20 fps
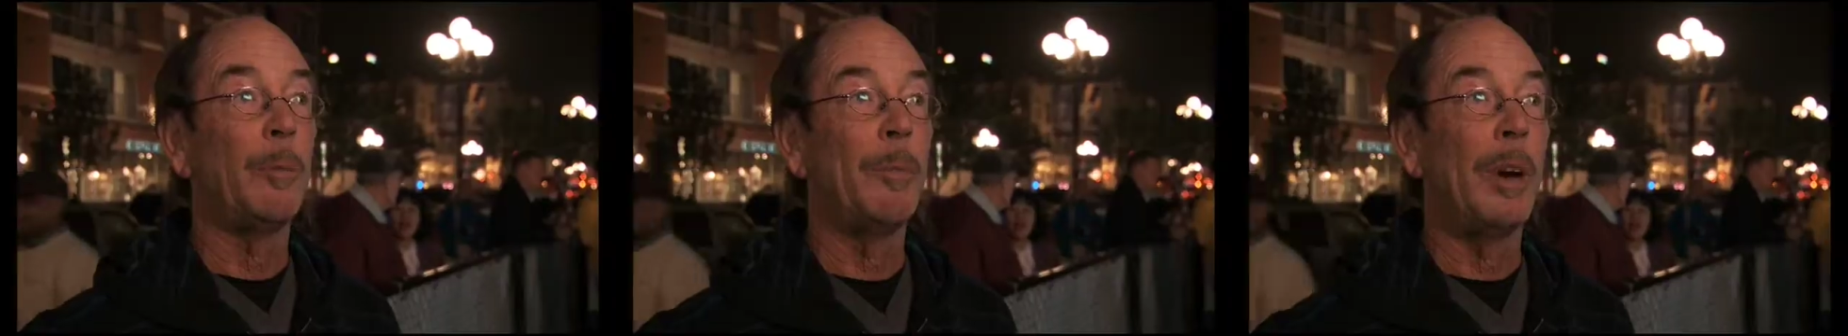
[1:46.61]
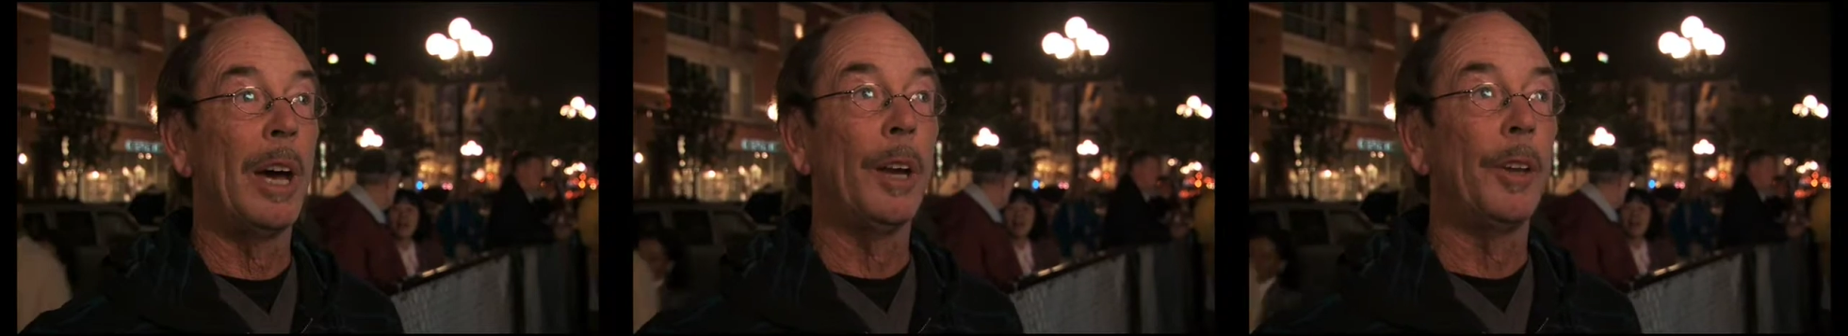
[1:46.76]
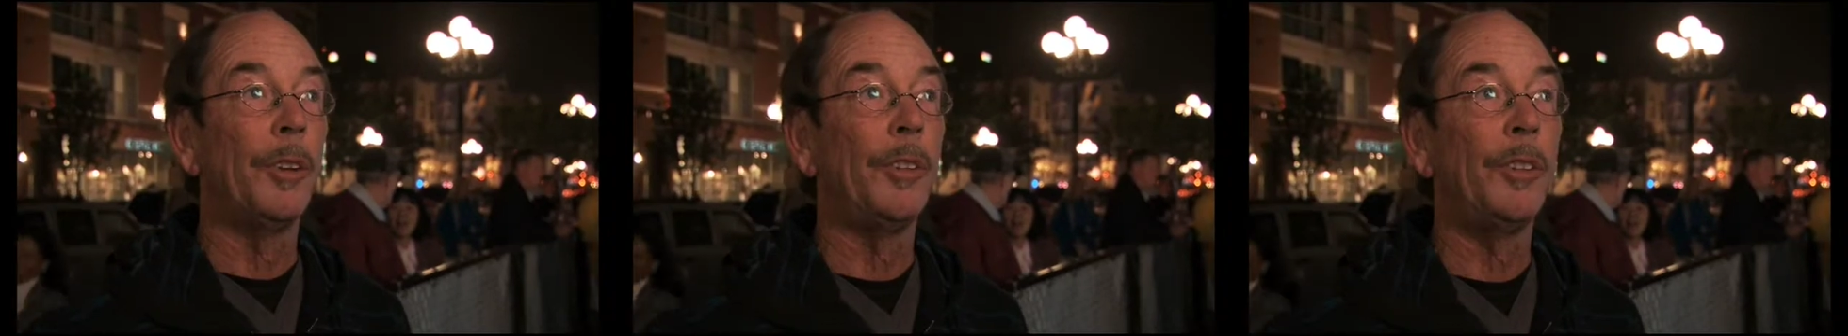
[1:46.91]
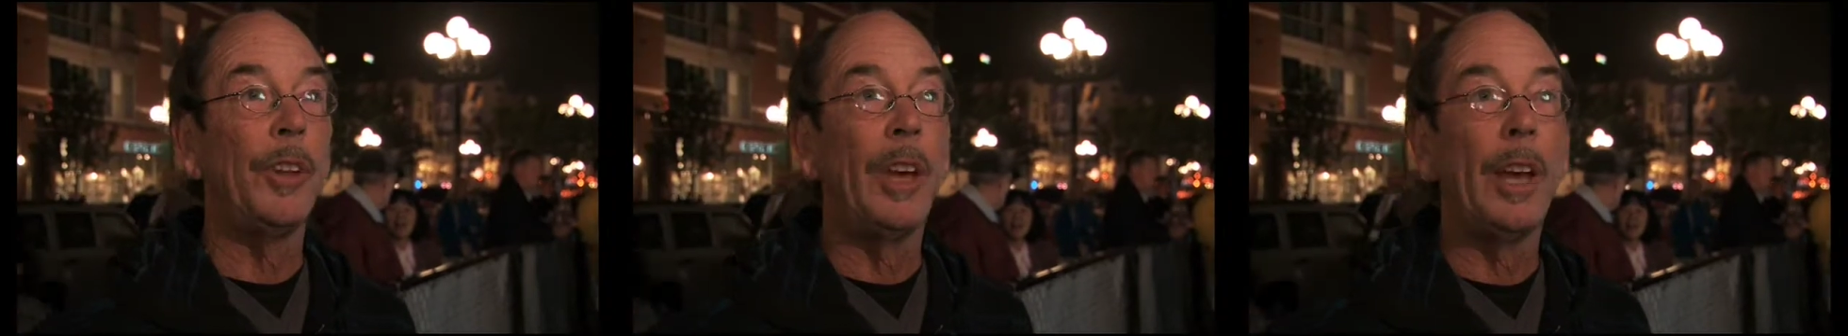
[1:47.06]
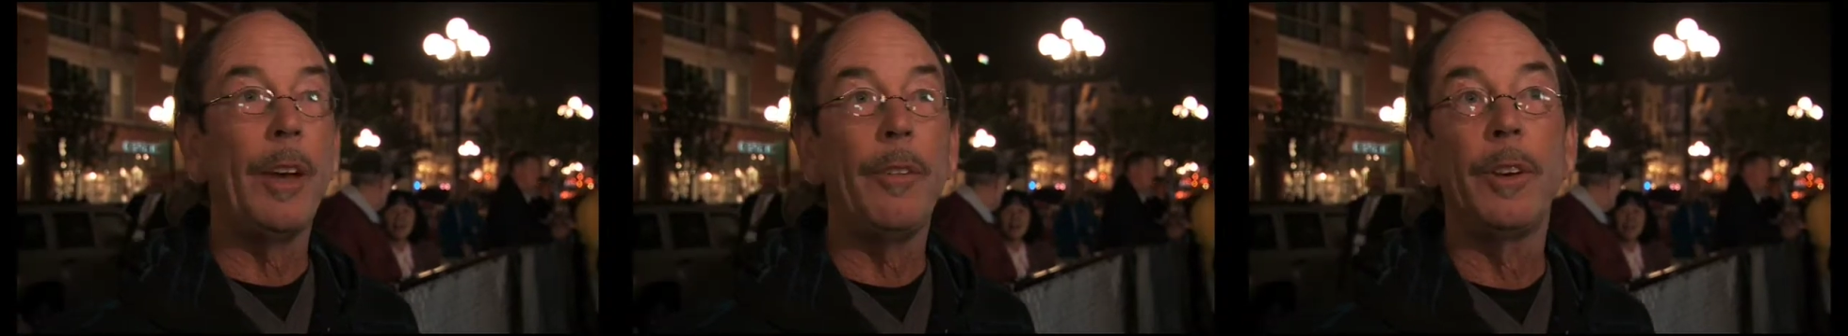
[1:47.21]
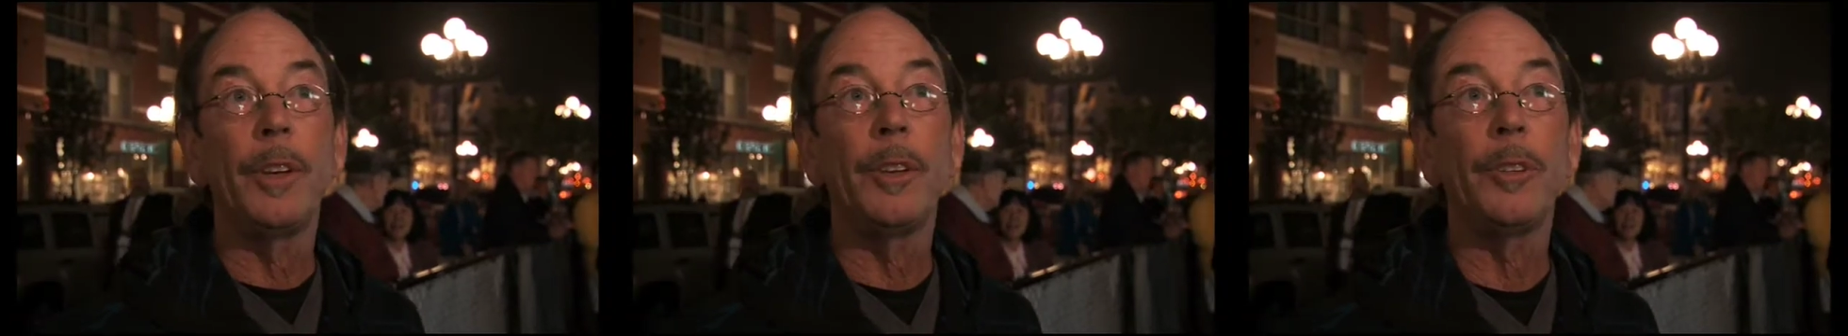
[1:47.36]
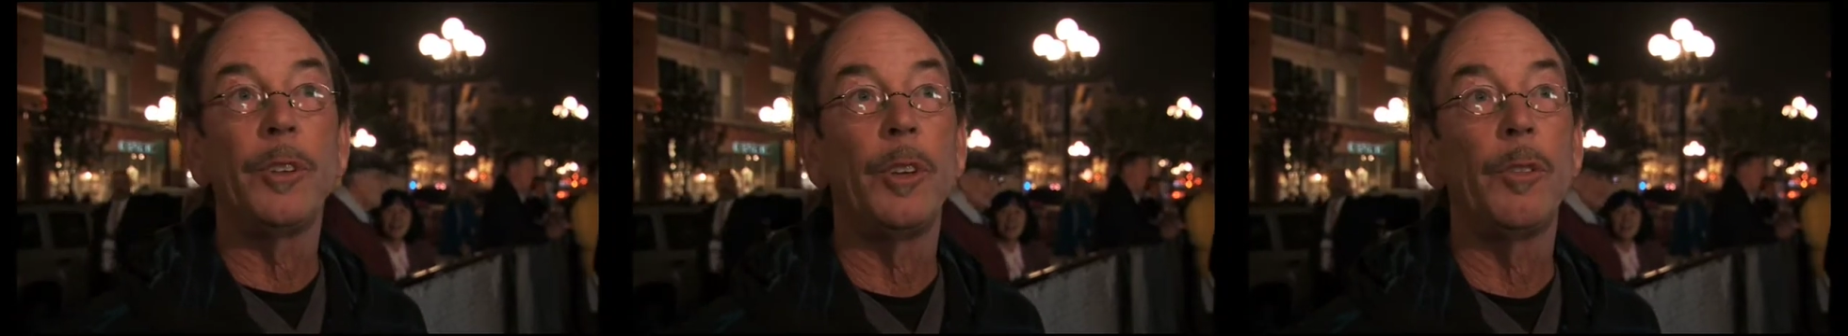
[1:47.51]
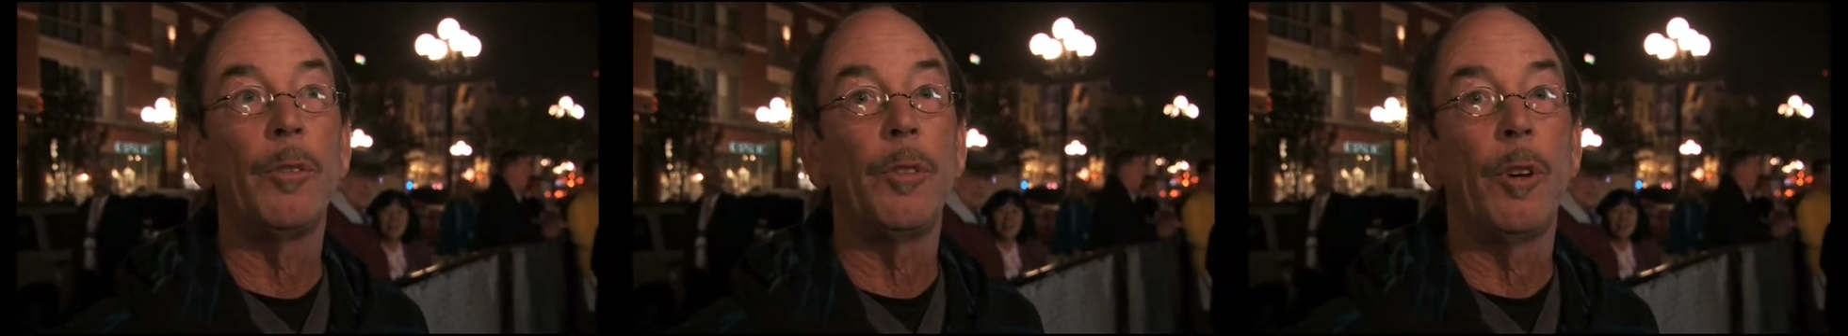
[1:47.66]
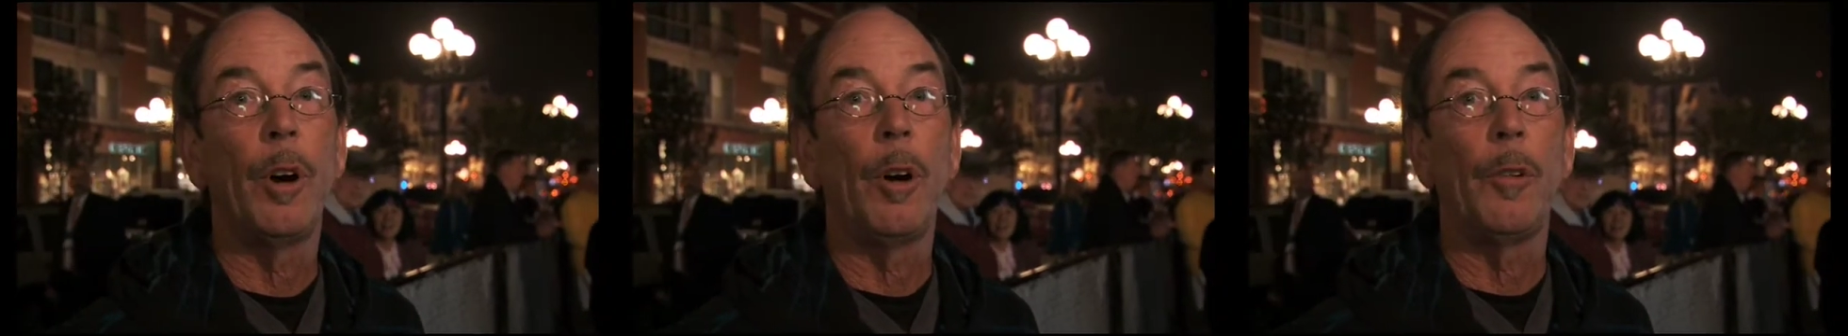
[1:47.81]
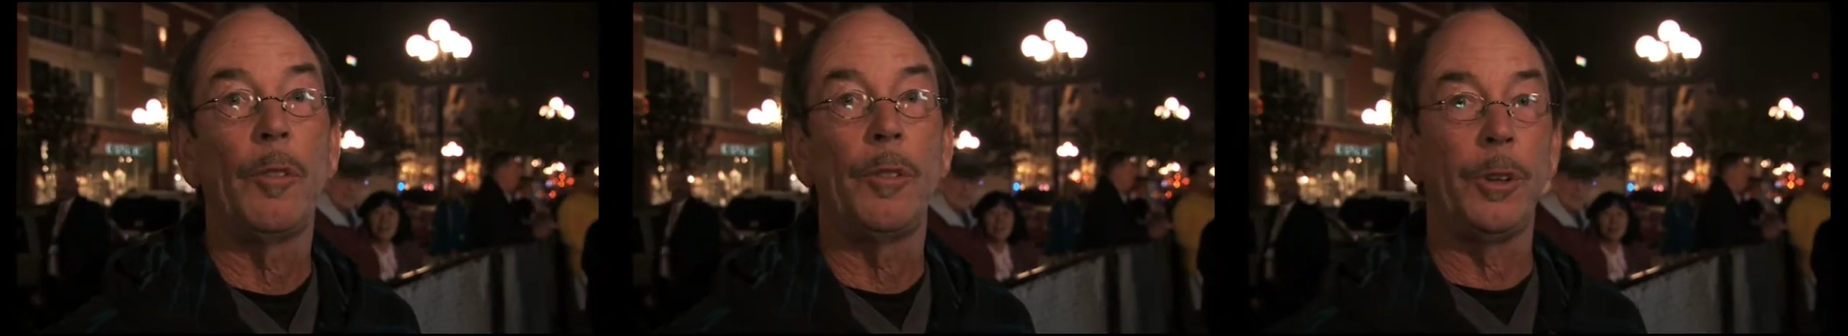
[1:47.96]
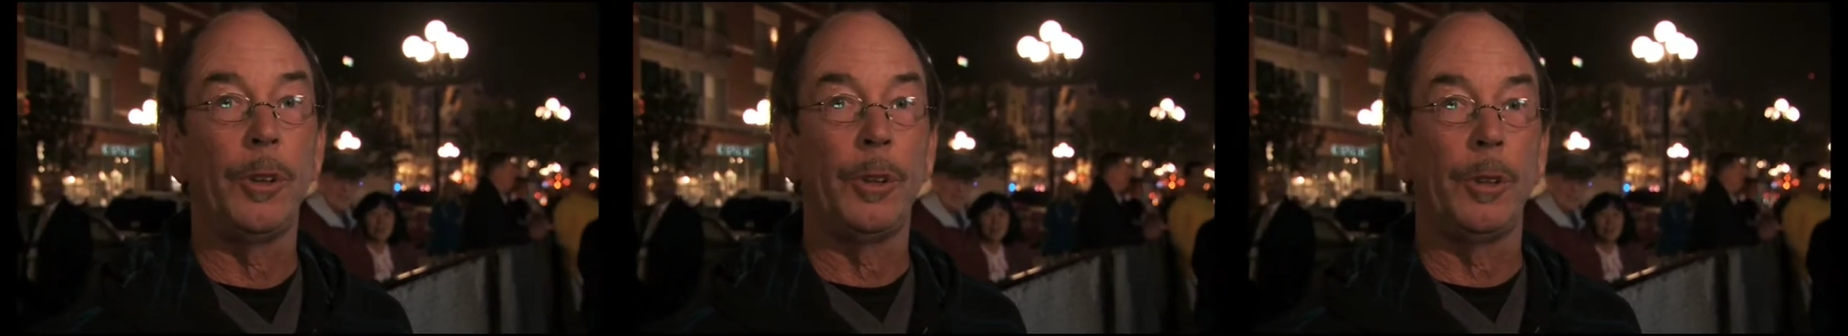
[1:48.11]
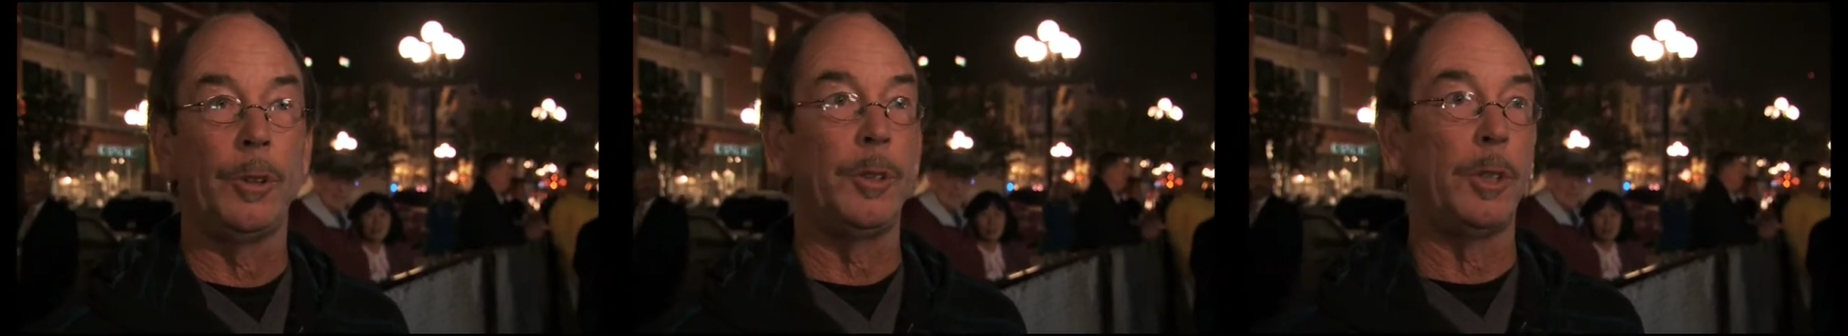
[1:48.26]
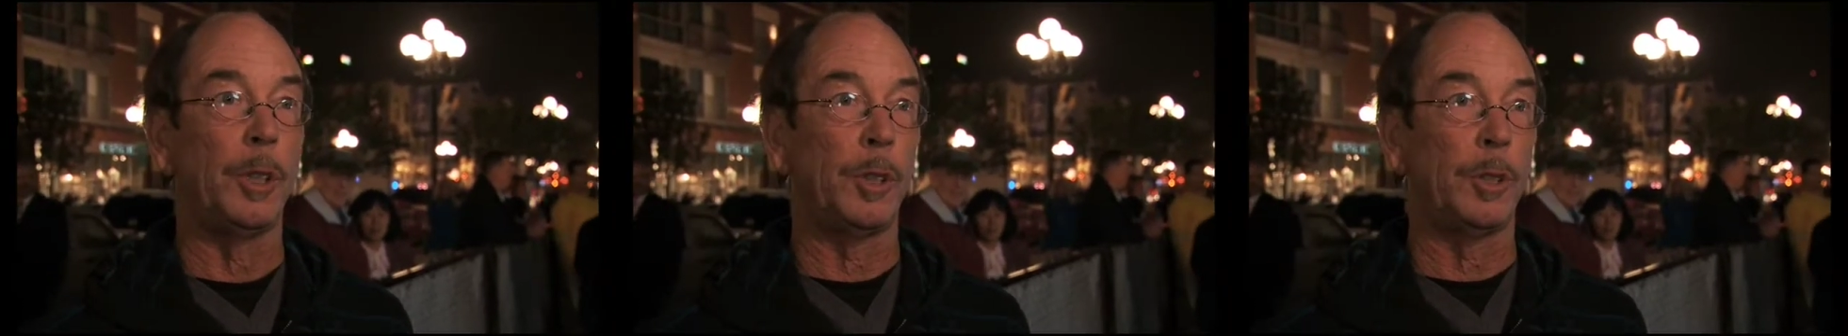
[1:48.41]
amount of savings involved
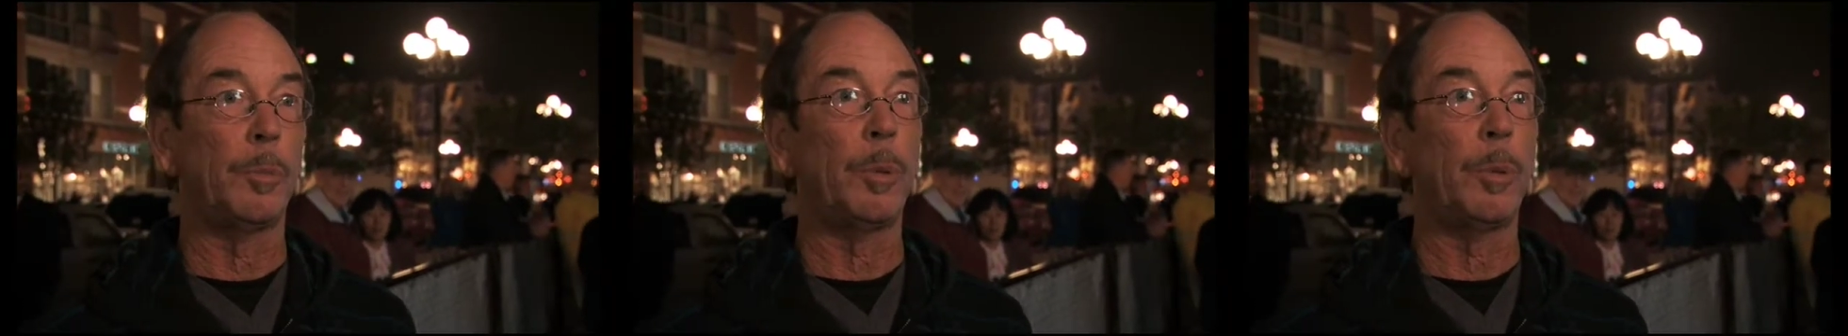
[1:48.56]
to just